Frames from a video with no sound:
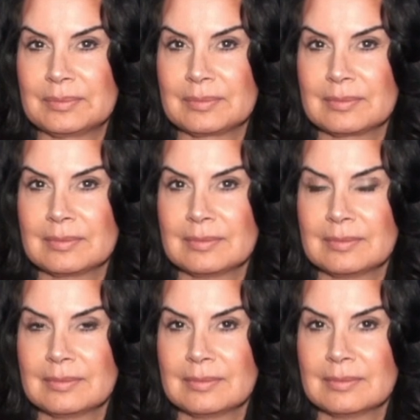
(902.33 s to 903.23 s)

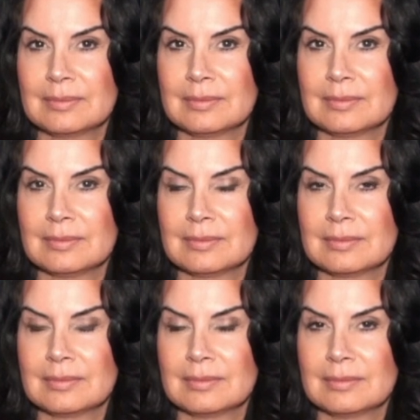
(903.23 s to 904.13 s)

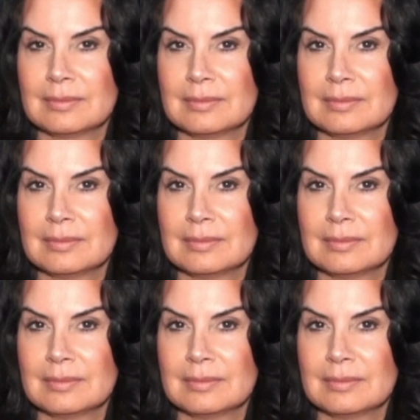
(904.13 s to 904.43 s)
Nothing is said.